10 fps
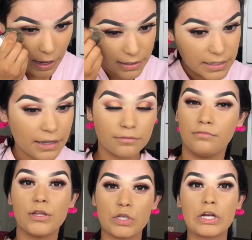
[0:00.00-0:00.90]

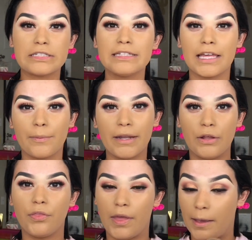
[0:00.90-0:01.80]
It's honestly like my
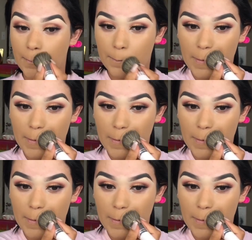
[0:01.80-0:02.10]
new thing.